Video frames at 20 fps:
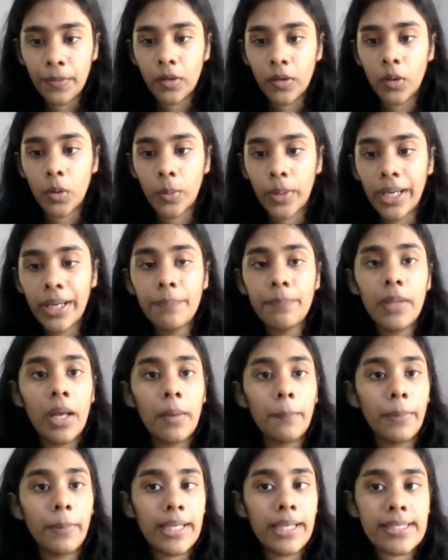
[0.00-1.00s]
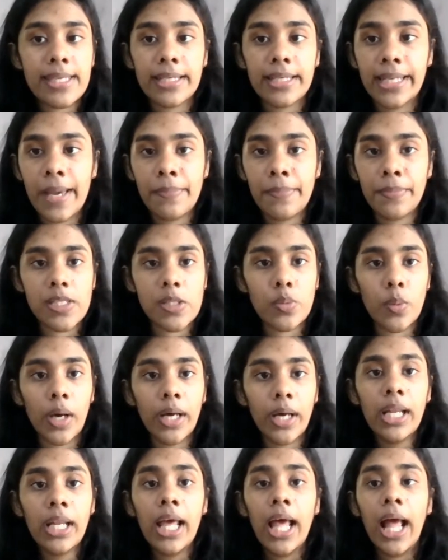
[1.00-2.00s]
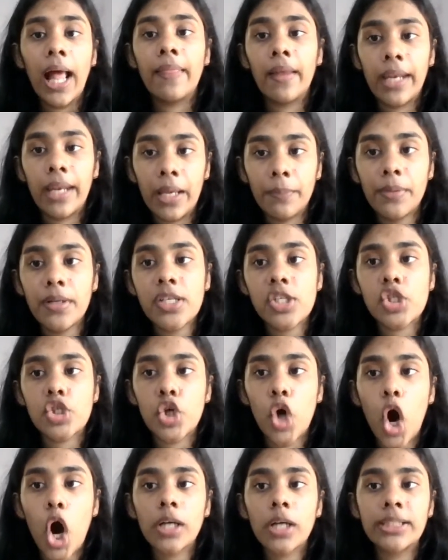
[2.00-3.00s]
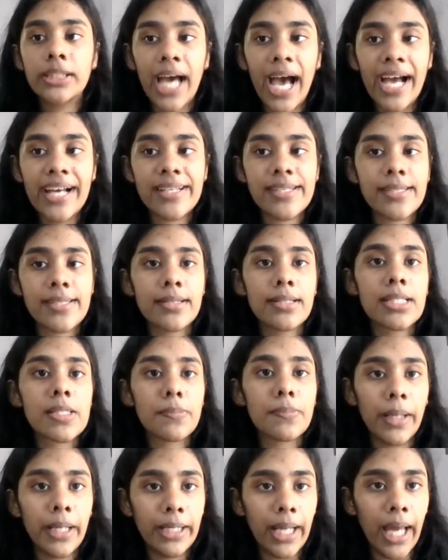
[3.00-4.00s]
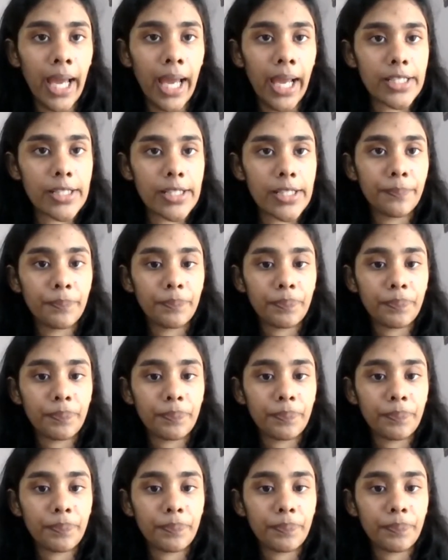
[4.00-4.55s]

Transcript: Okay, please attempt this one. The neighbor's dog dashed since midnight.